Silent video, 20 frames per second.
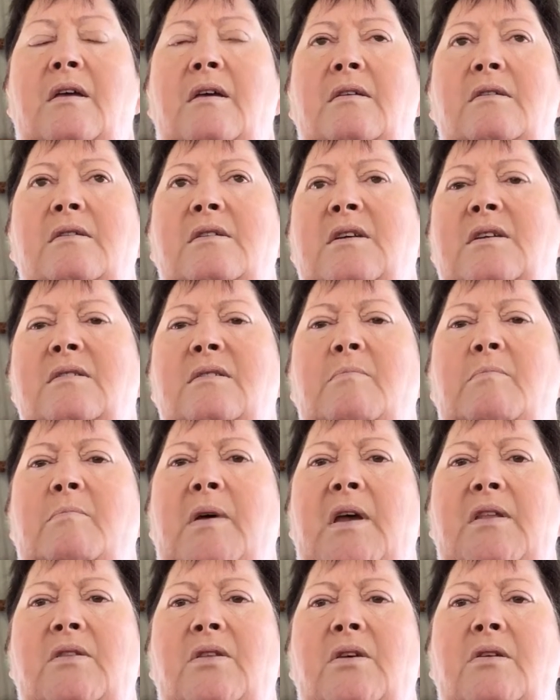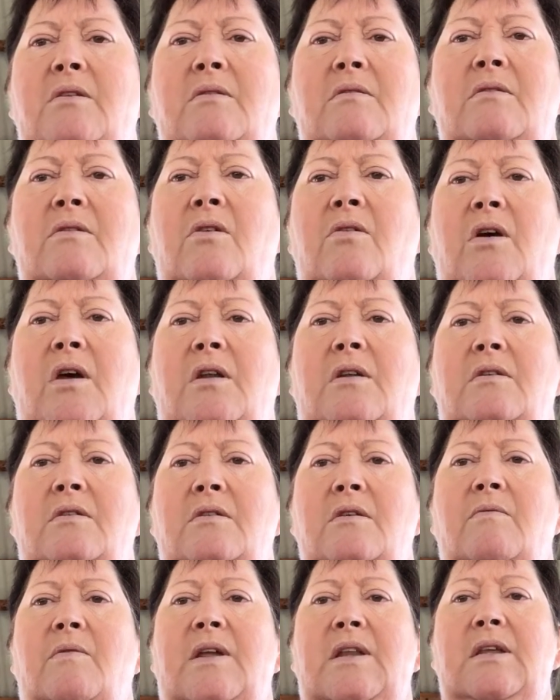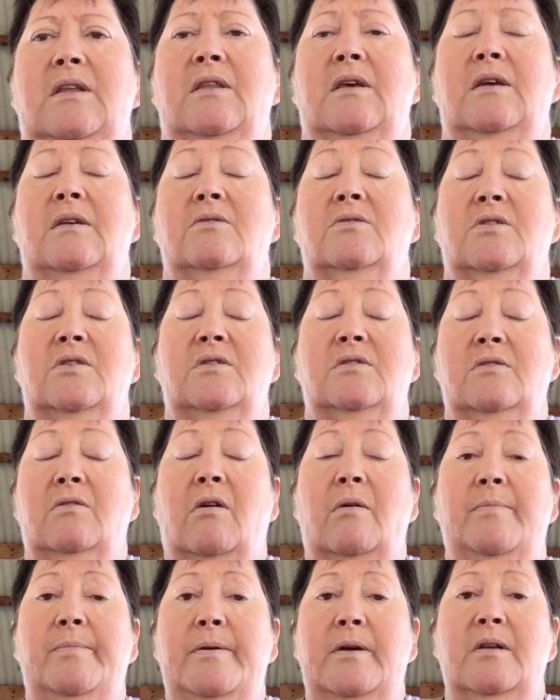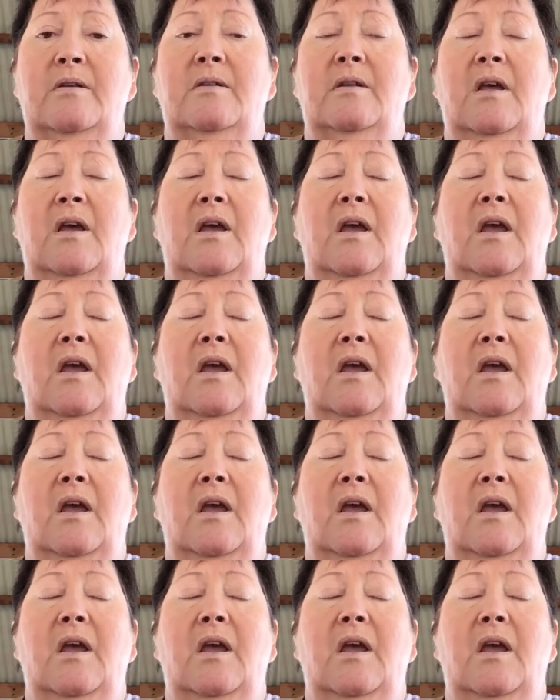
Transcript: it doesn't mean that you're going to do anything to stop it.